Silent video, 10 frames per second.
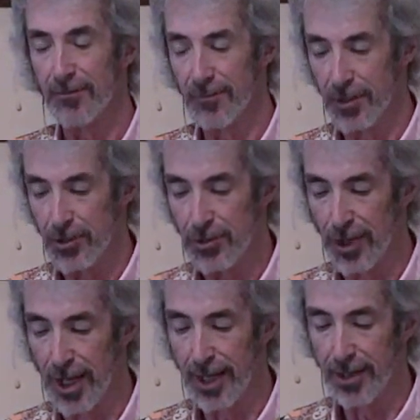the finish
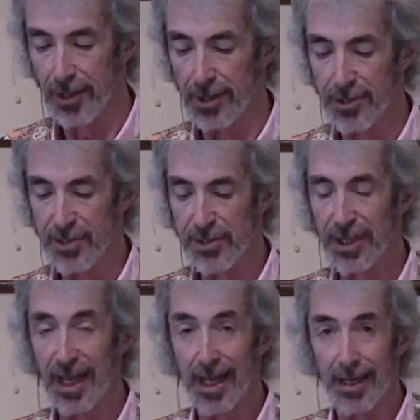line
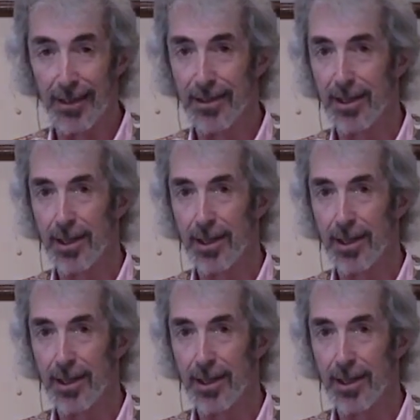unscathed?